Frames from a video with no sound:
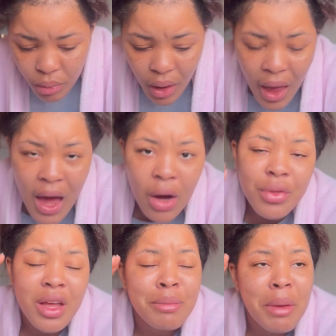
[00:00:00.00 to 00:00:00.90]
health
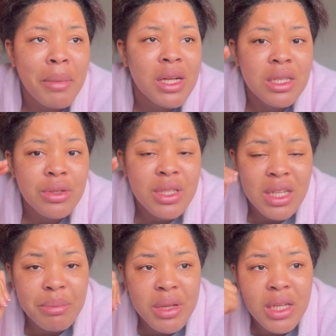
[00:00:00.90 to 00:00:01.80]
and my mental
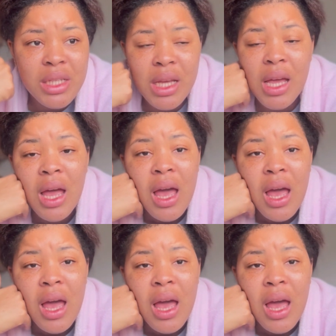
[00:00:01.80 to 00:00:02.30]
stability.